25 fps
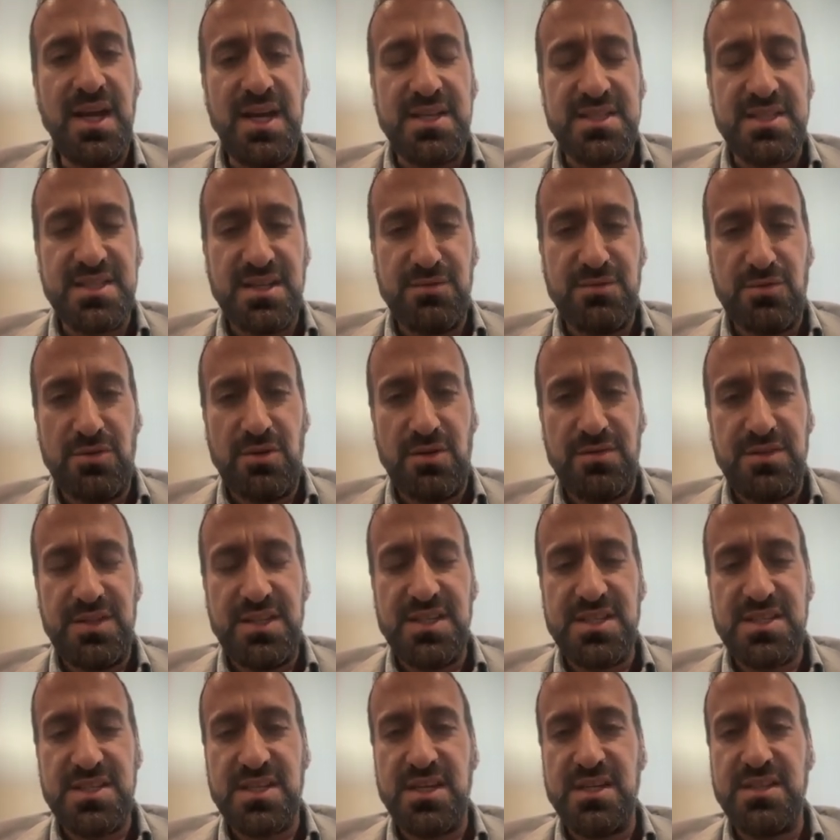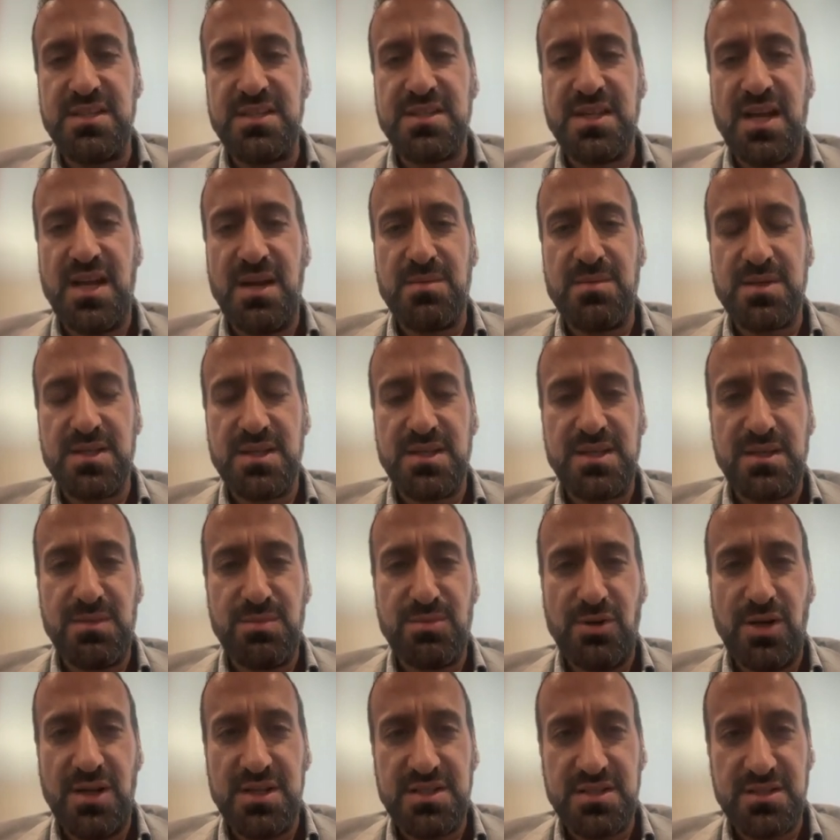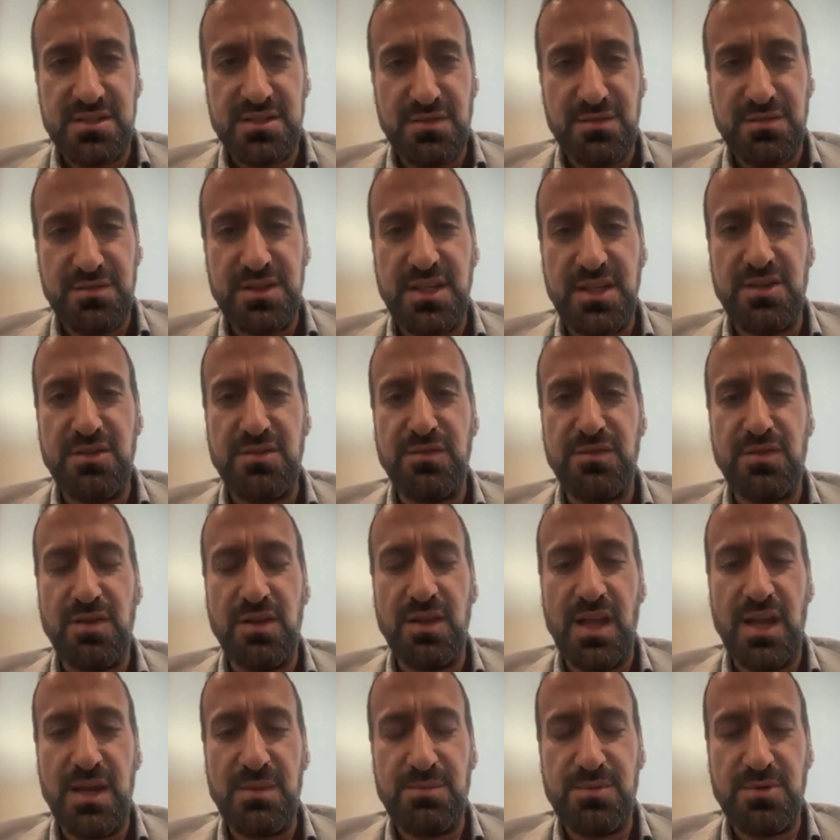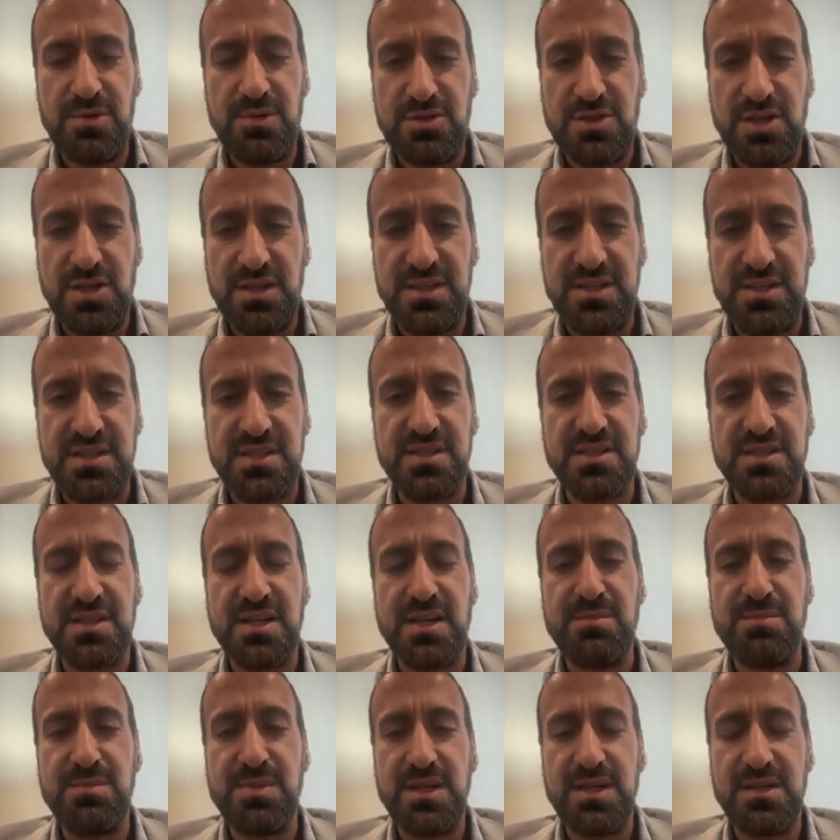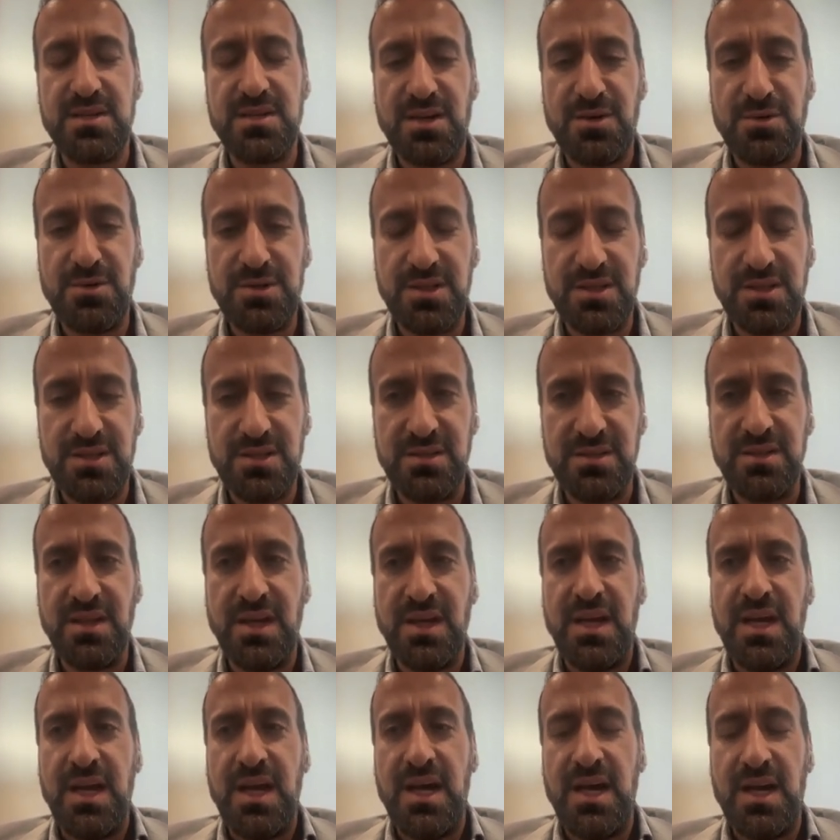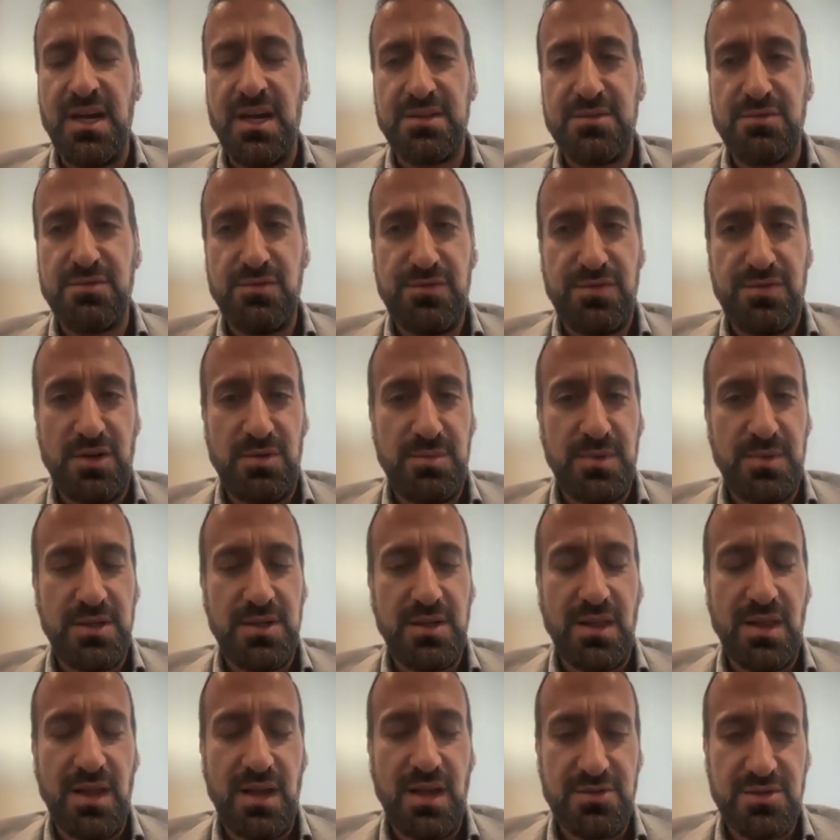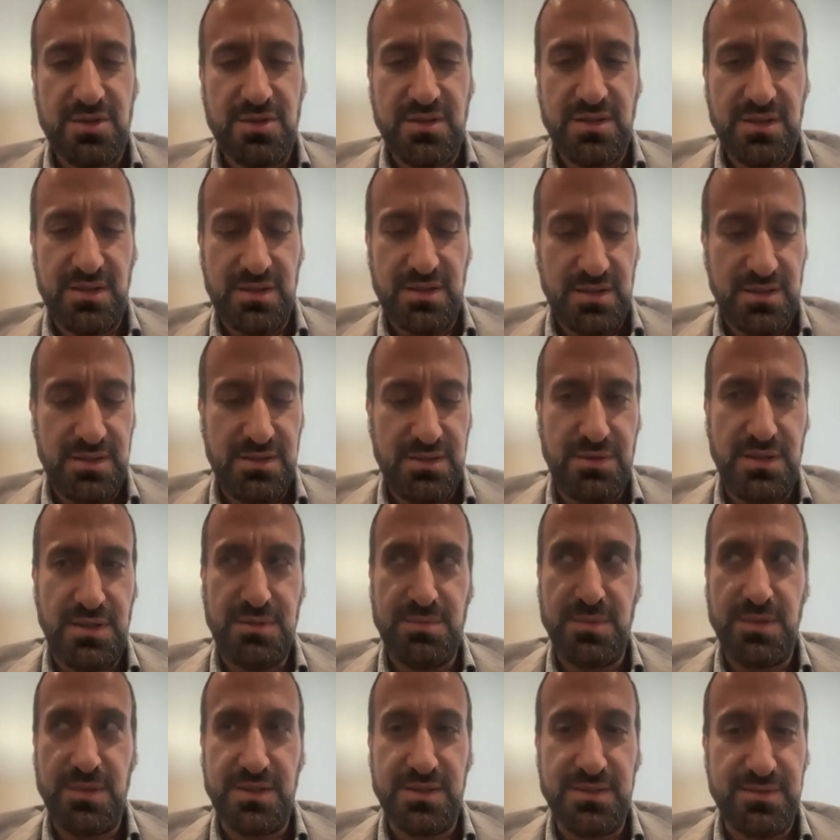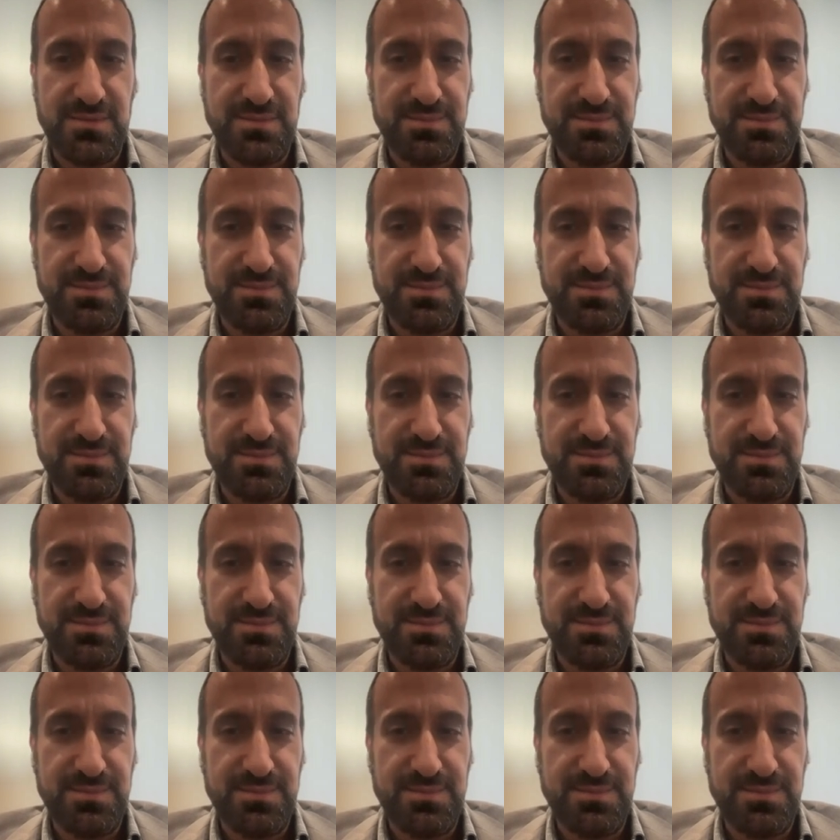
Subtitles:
several of these enzymes in the process of de novo lipogenesis can be targeted through pharmacologic treatment.